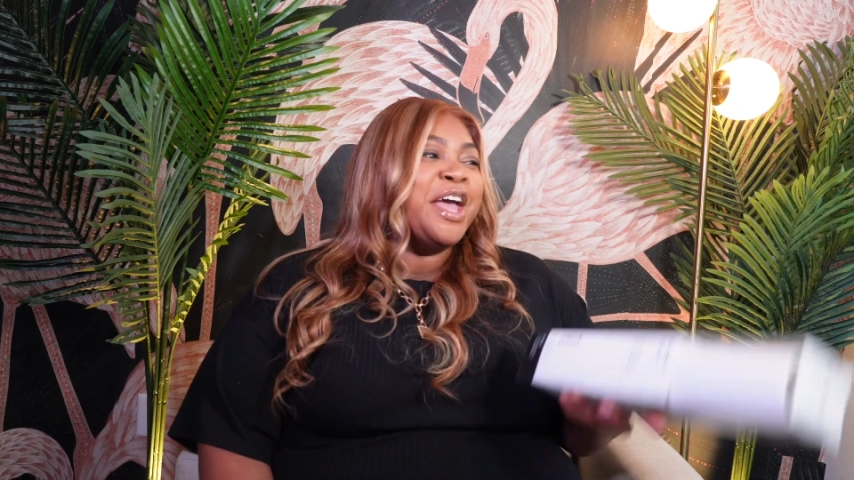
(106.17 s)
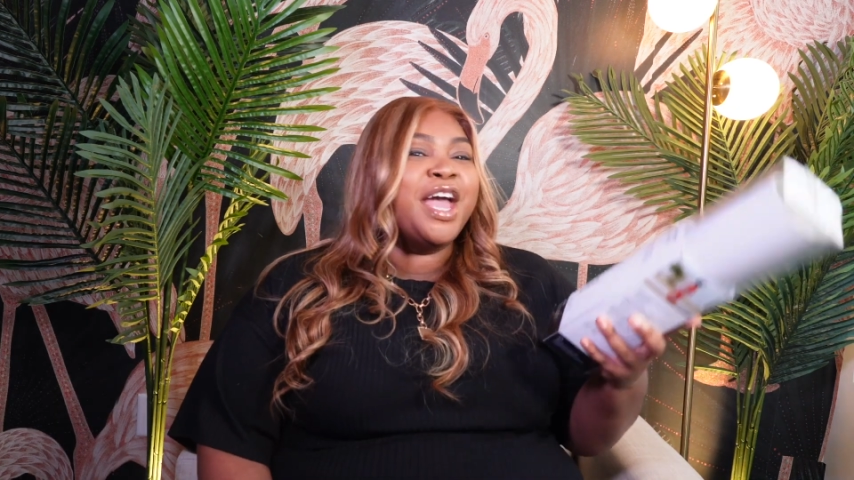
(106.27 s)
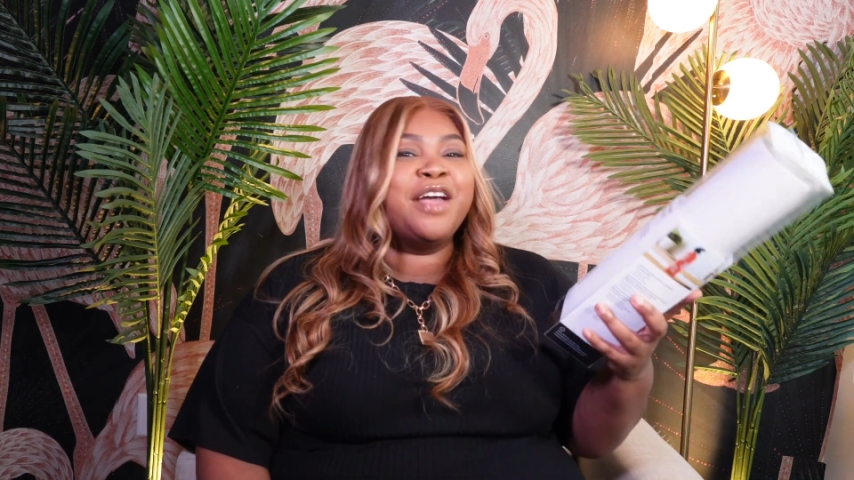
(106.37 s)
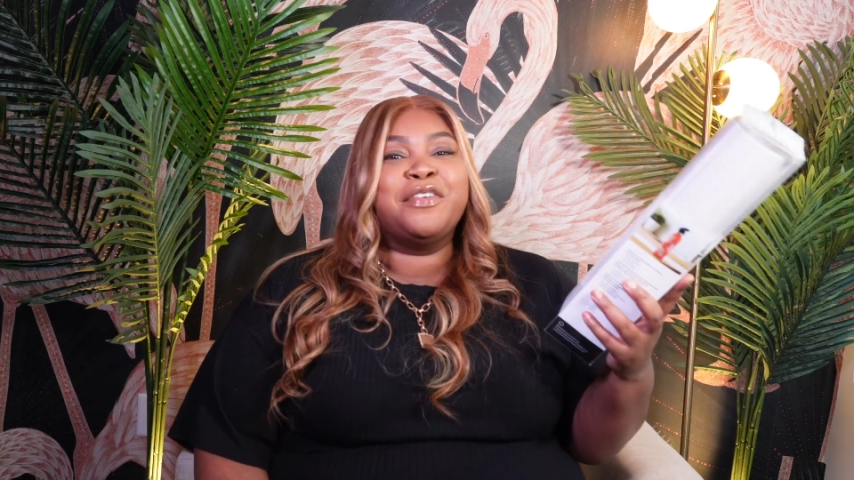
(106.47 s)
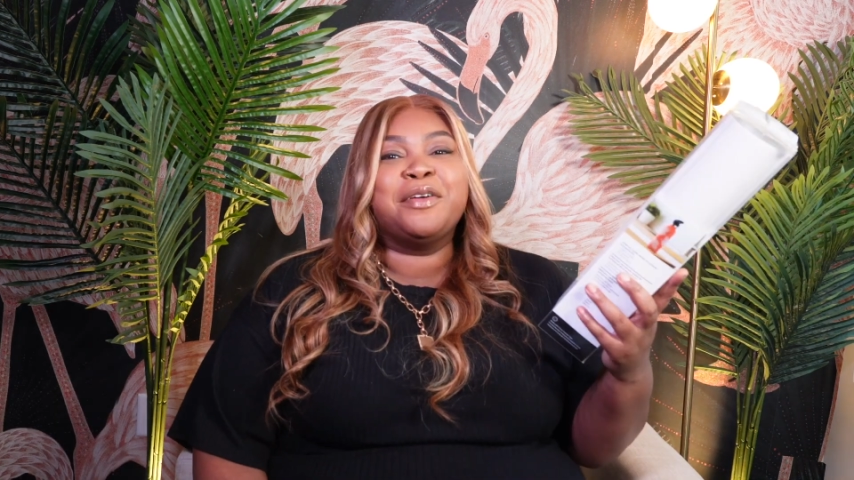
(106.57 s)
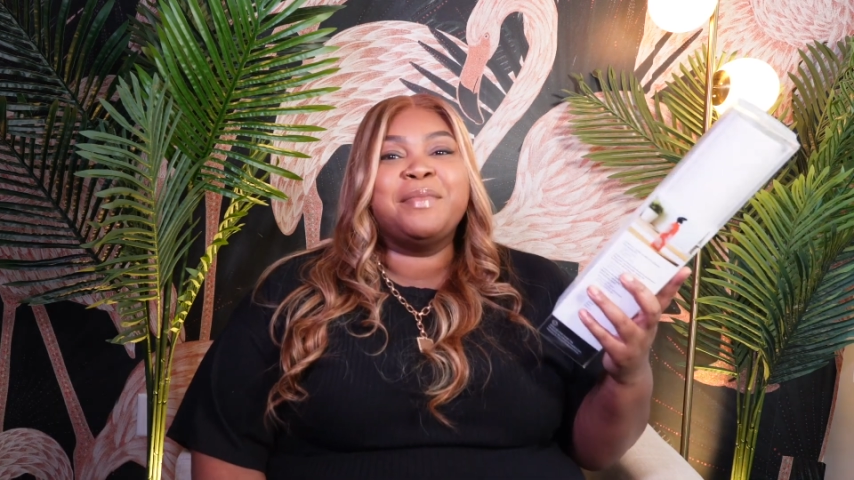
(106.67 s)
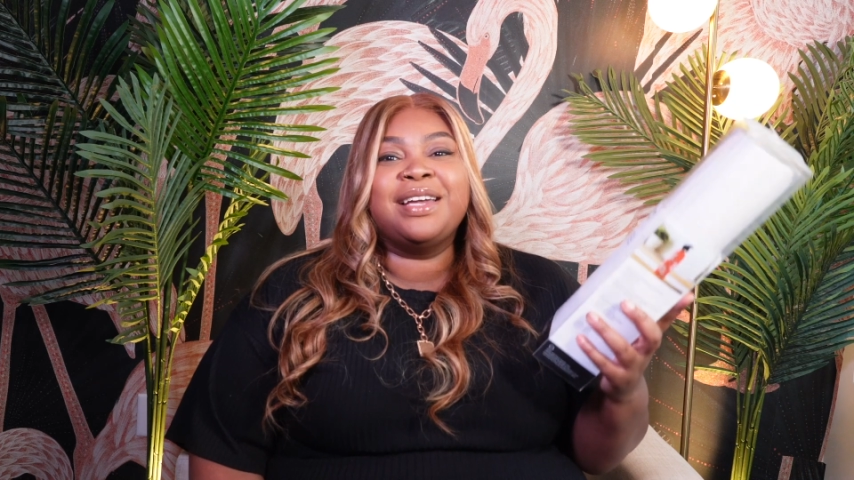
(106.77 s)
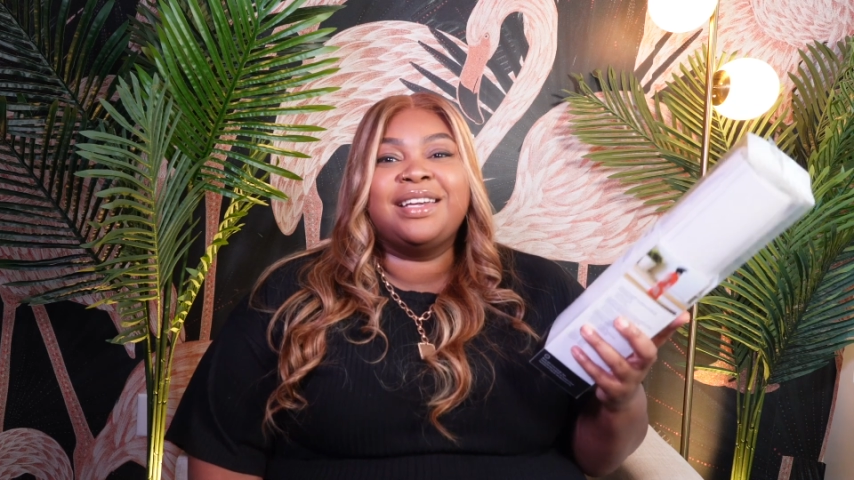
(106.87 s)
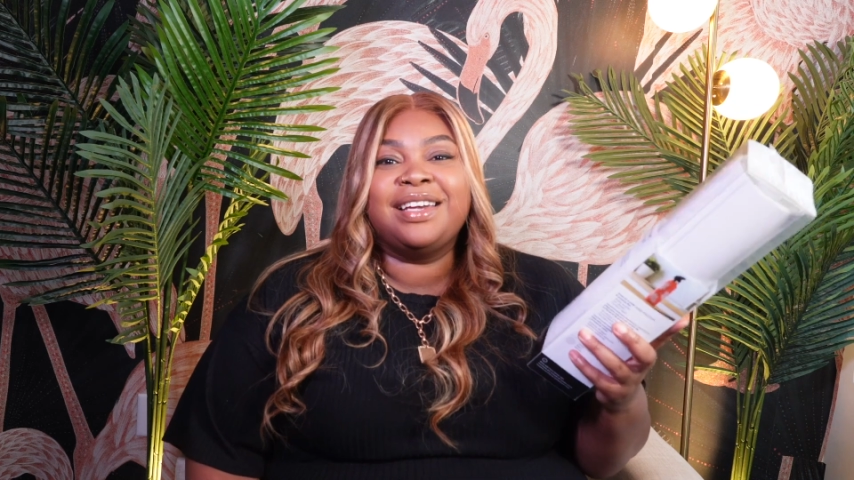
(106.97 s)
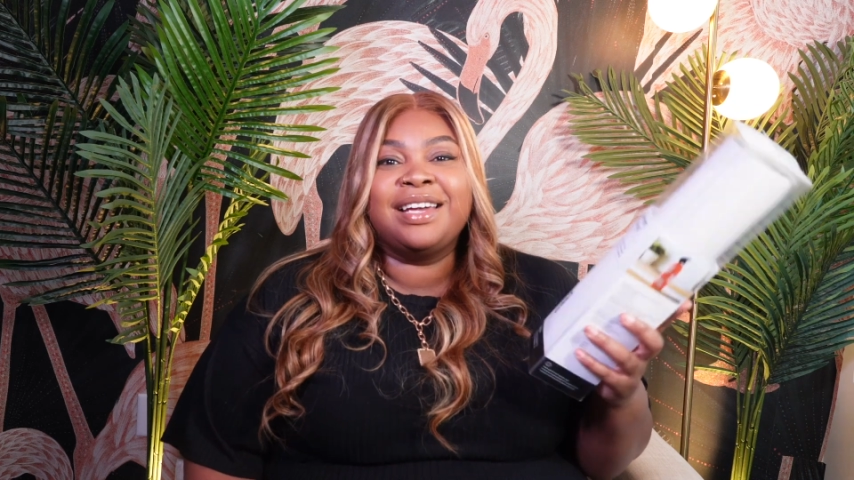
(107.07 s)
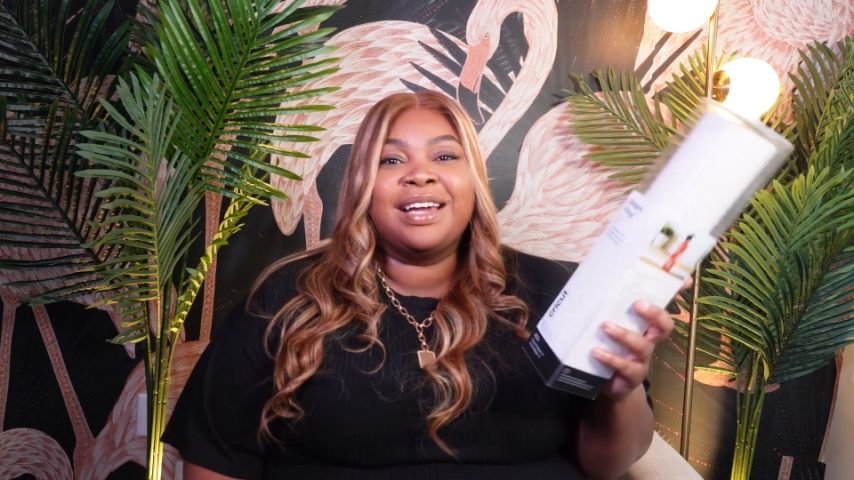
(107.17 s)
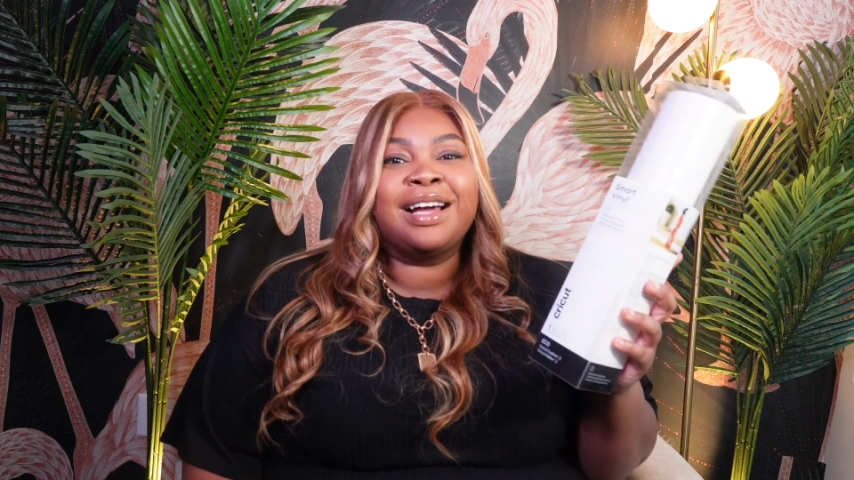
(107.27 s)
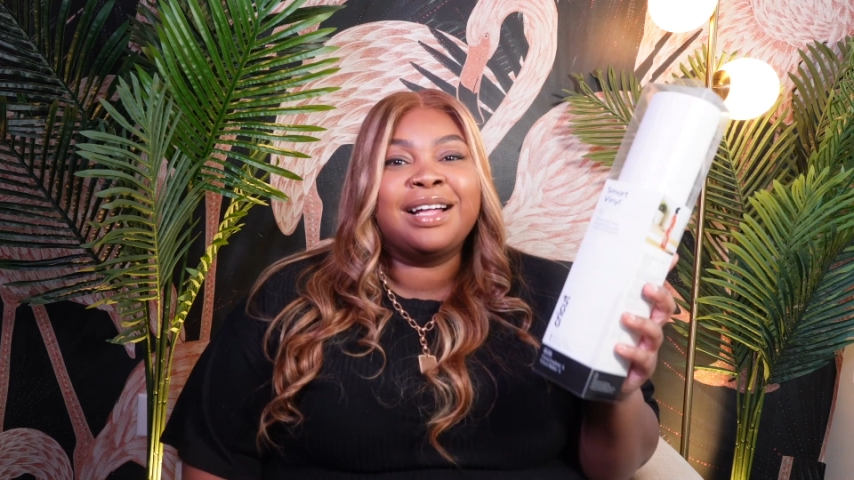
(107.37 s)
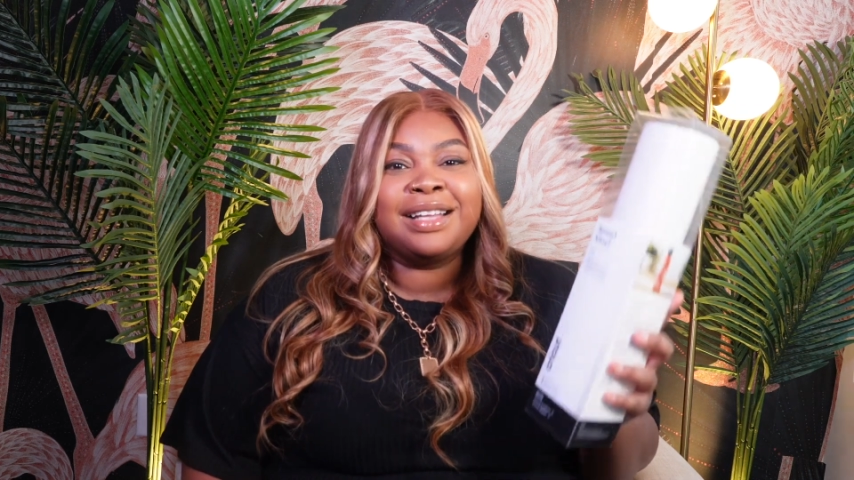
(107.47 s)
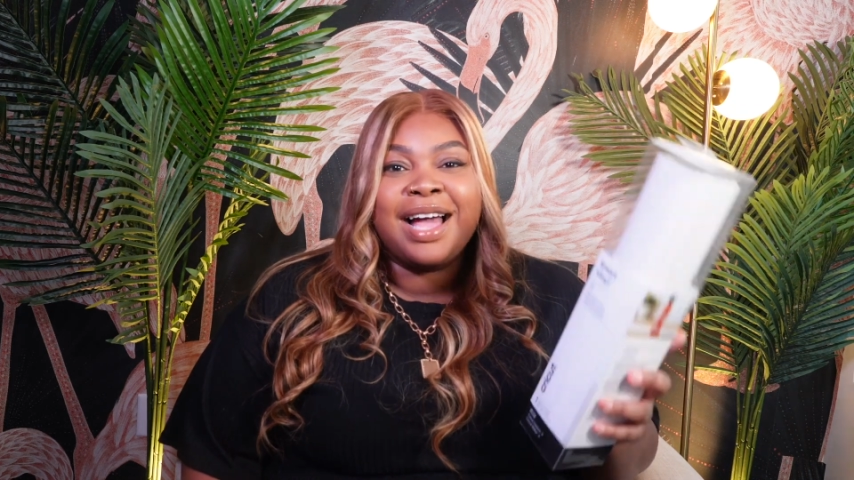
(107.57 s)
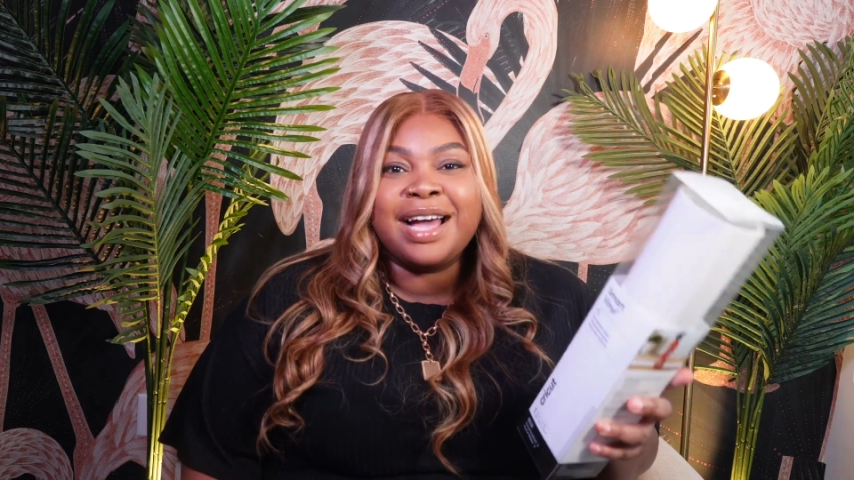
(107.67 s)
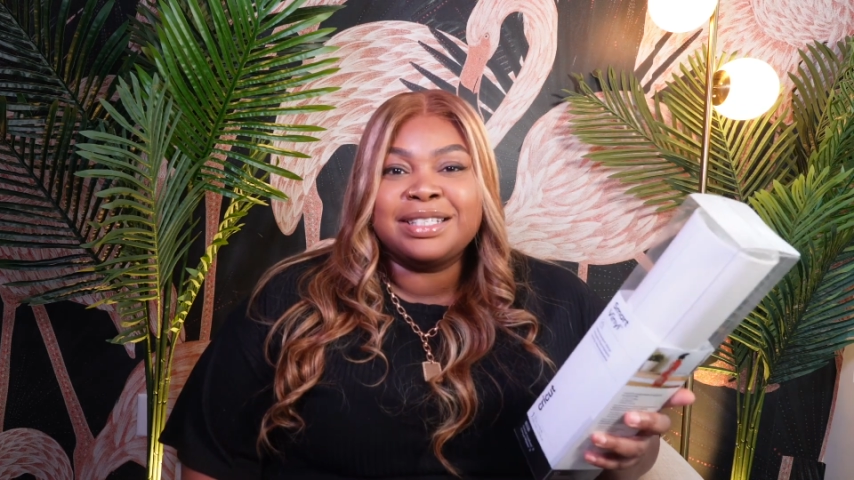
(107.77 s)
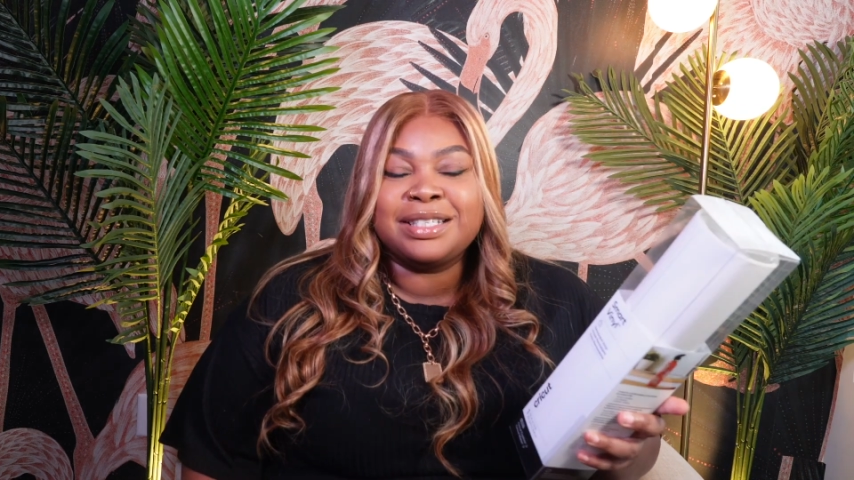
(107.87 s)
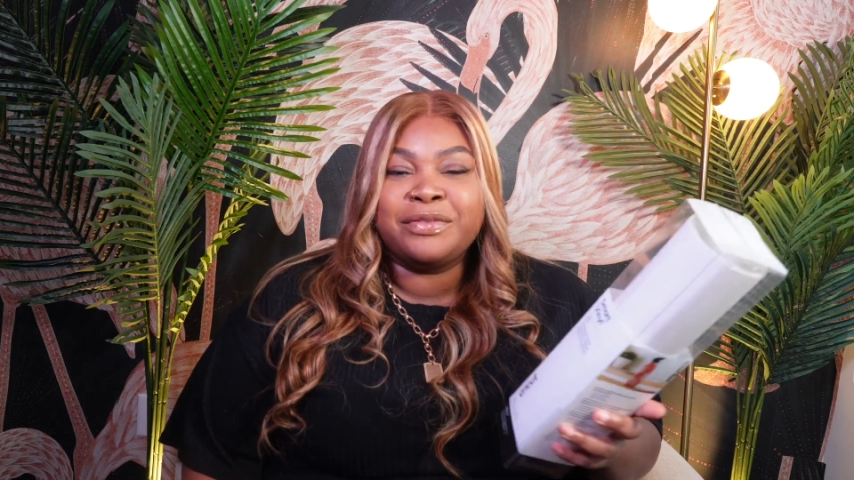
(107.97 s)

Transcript: If you're making glasses,